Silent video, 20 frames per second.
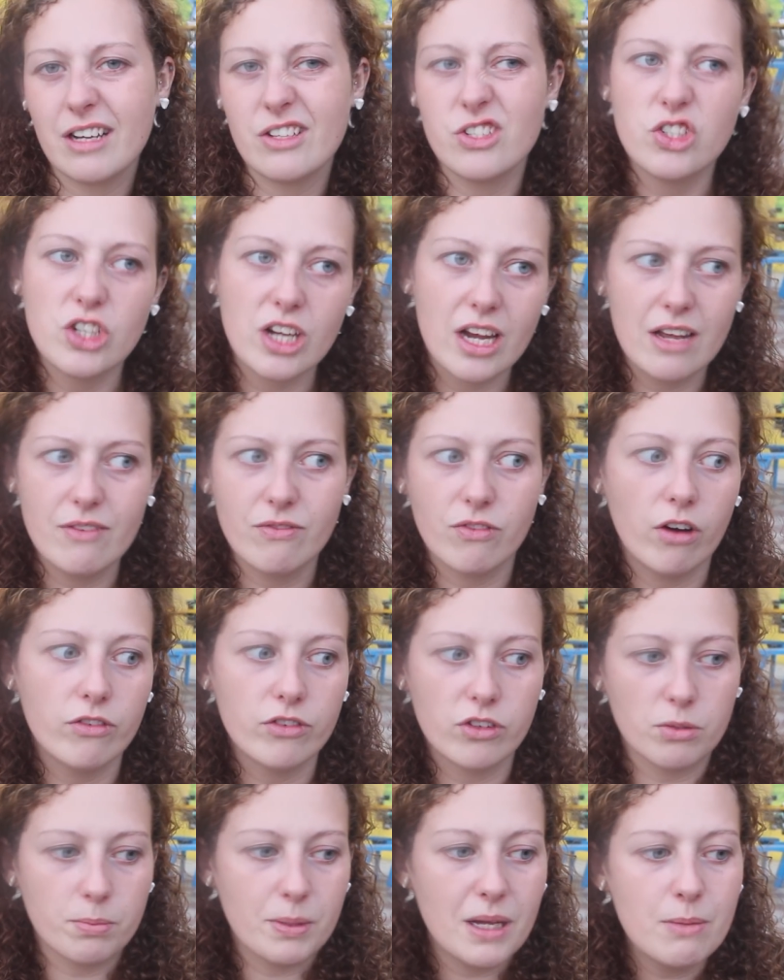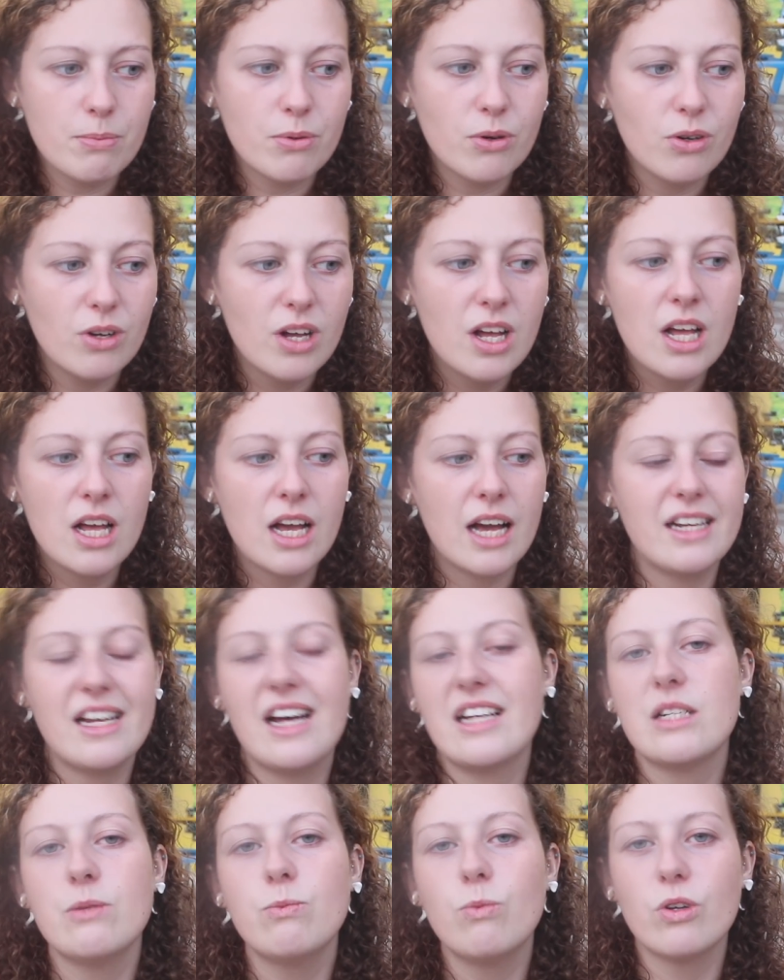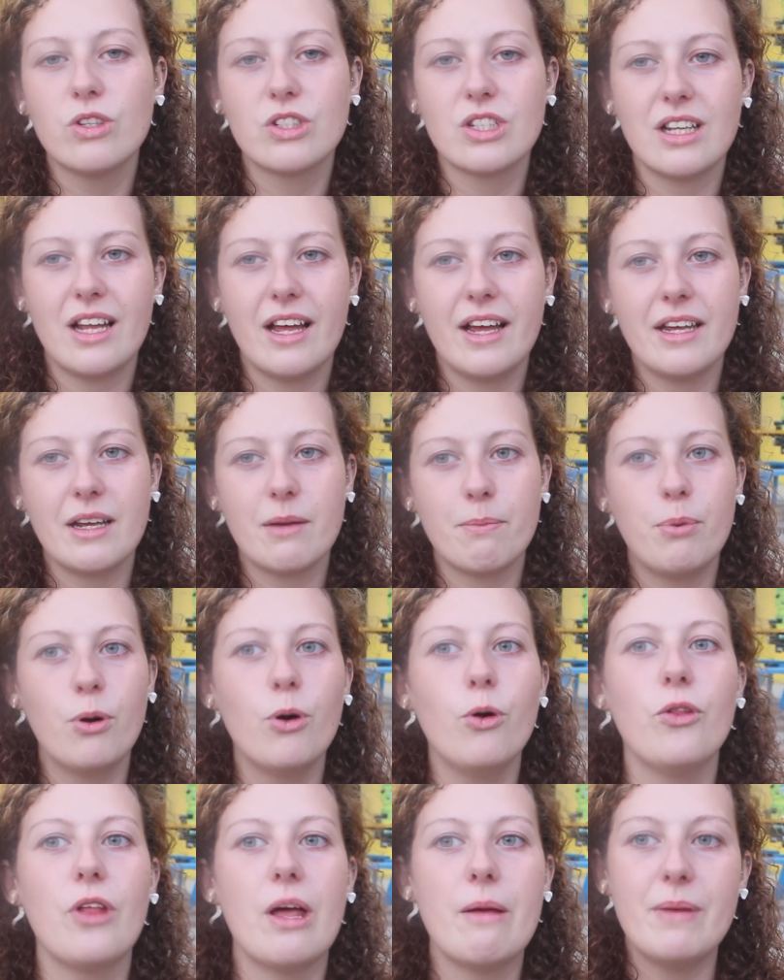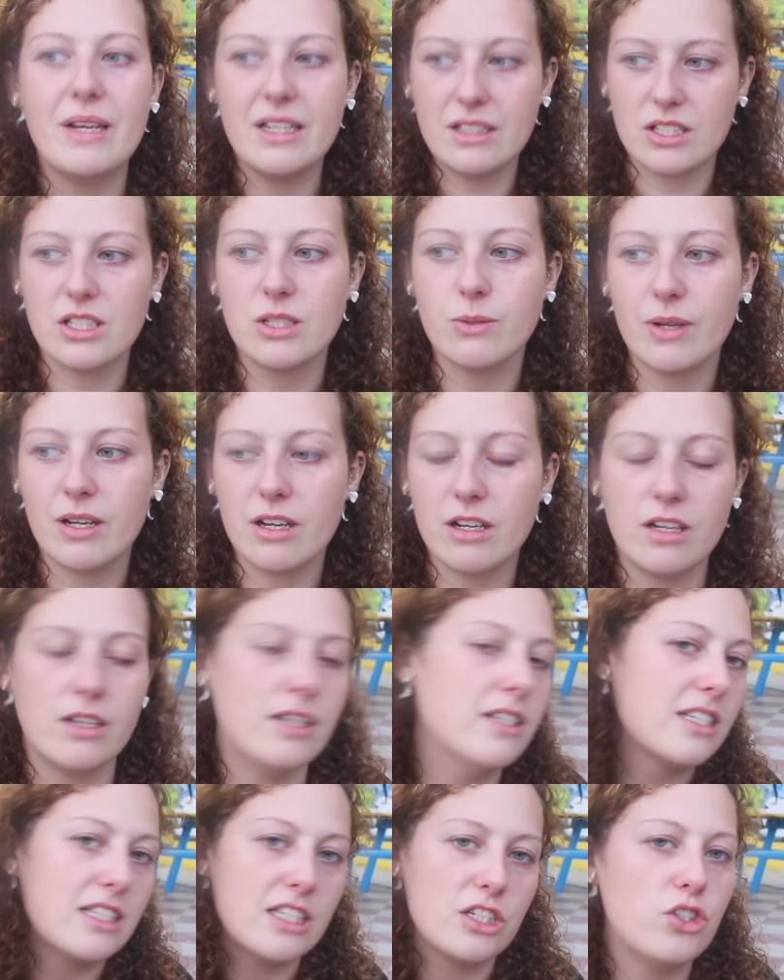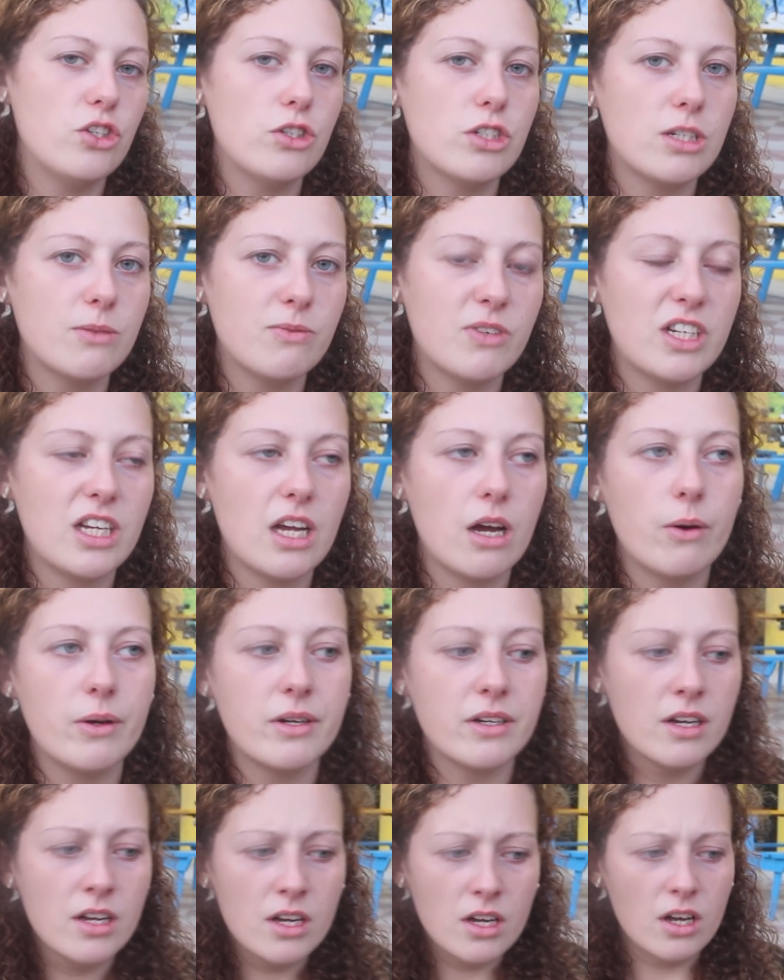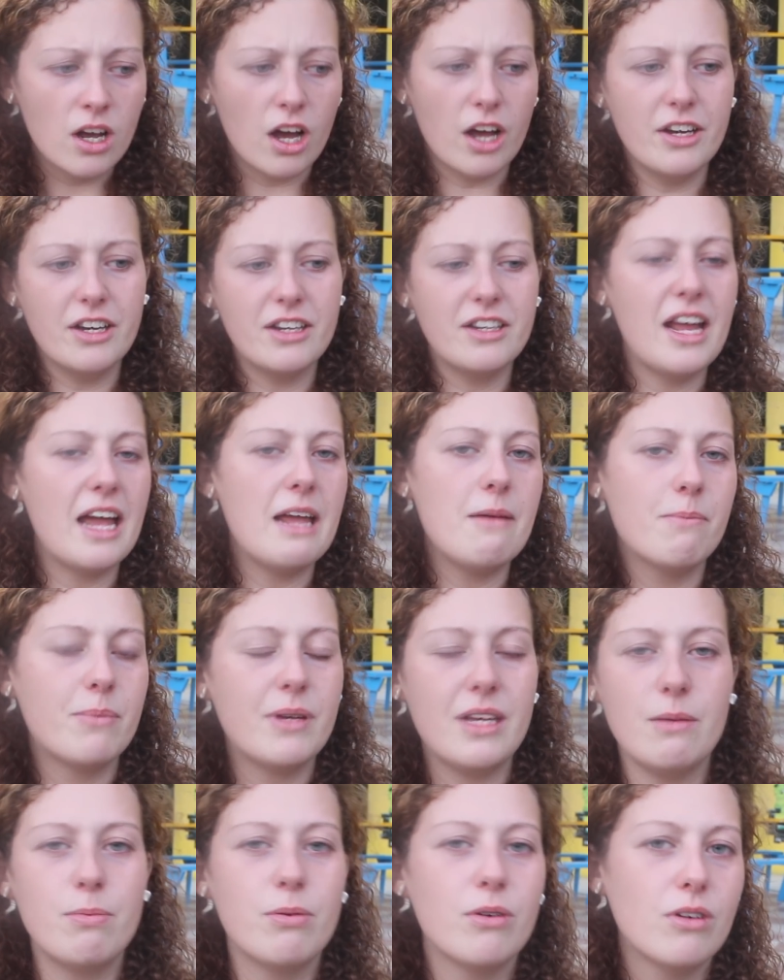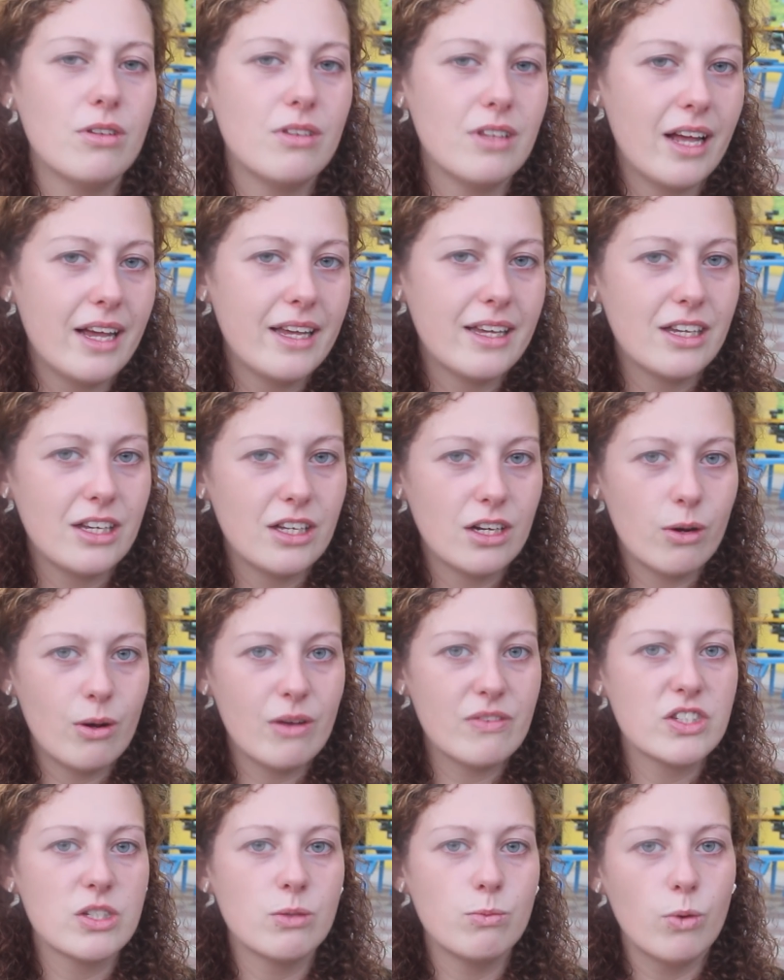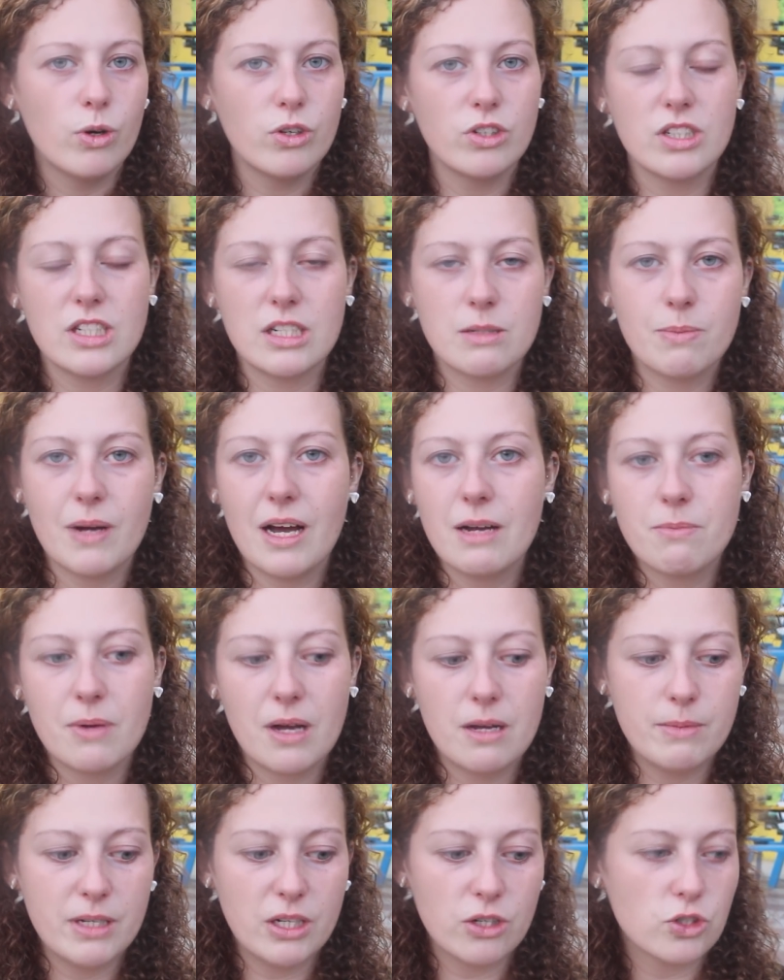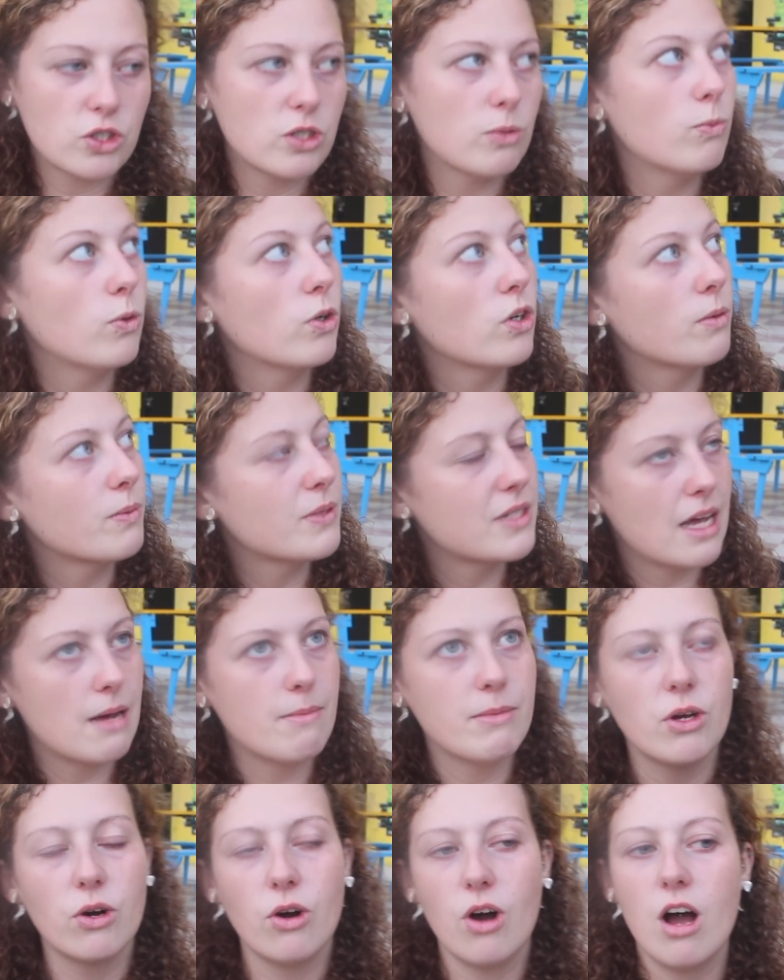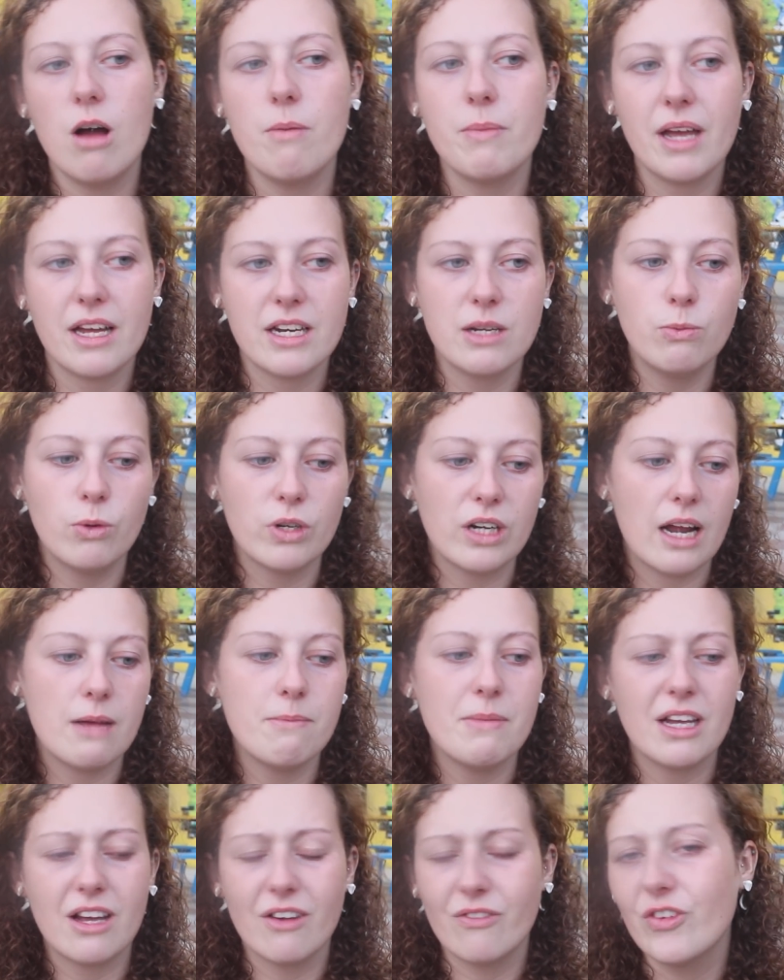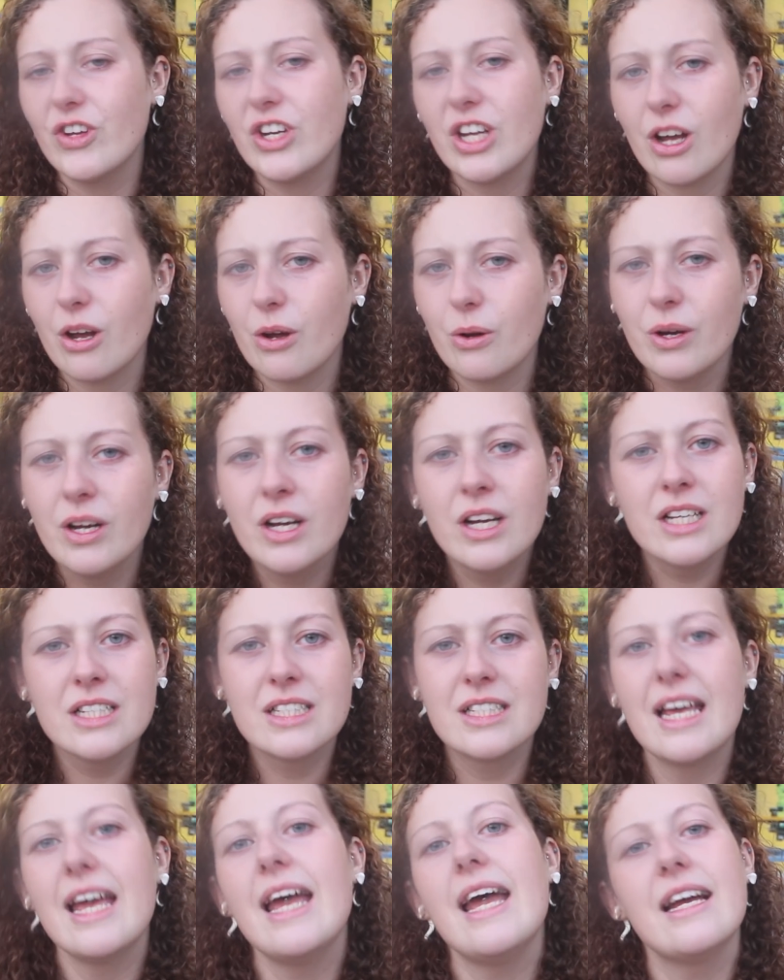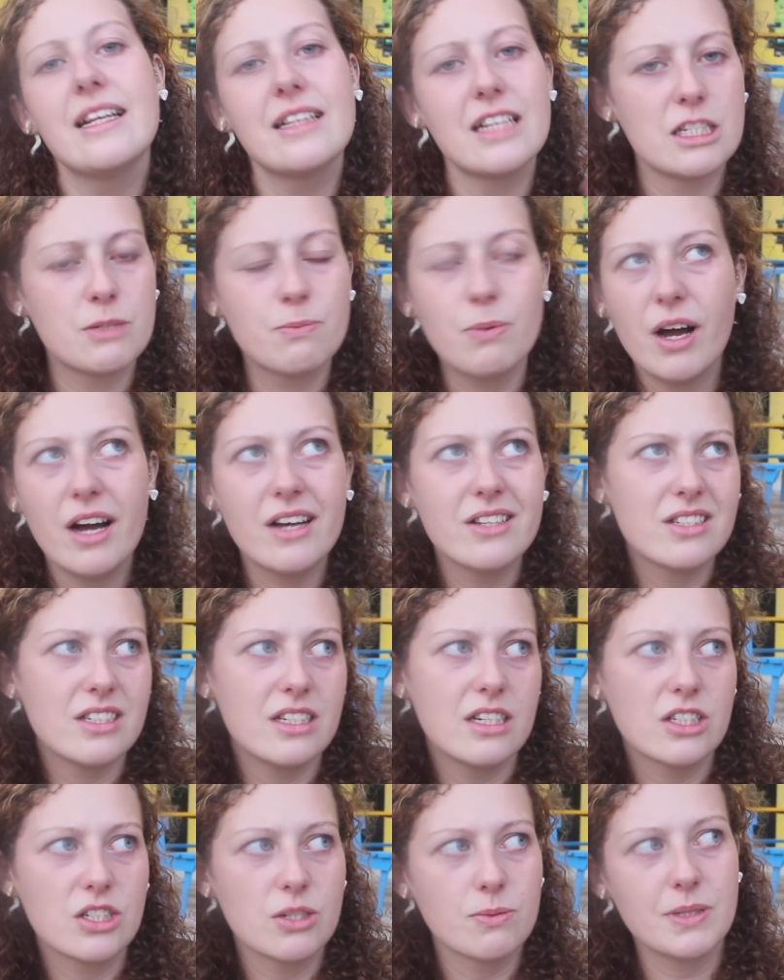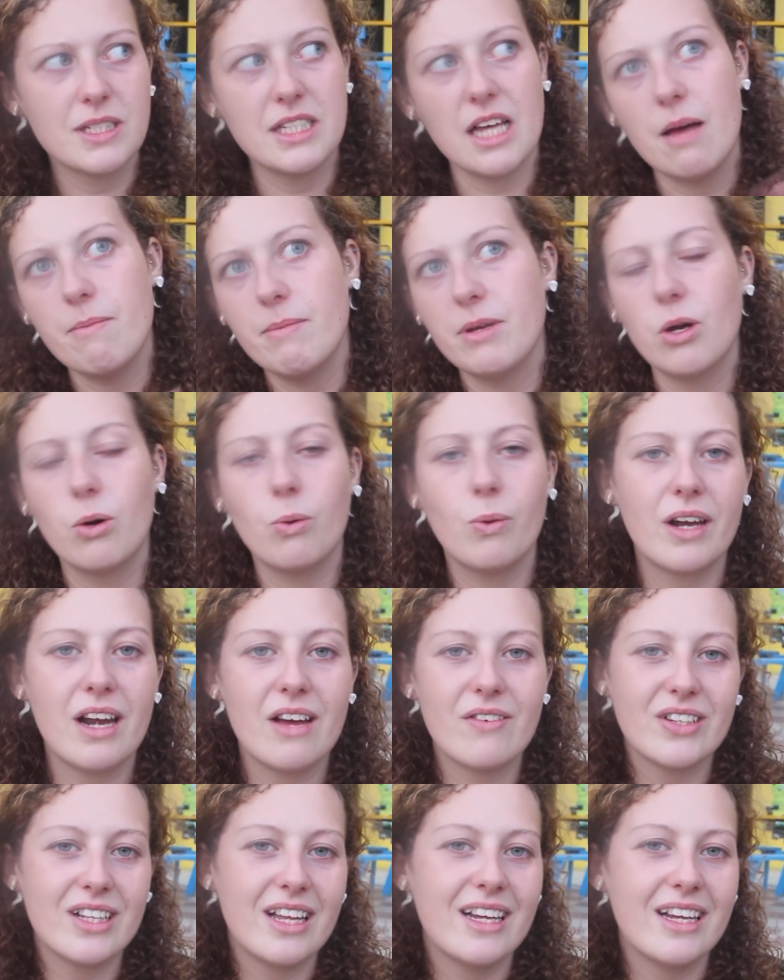last year involved other people and I didn't want to like pull them into this YouTube video and name people, like, you know, if someone did bad by me or someone upset me or hurt me, I didn't want to like make a video saying this person has upset me or whatever.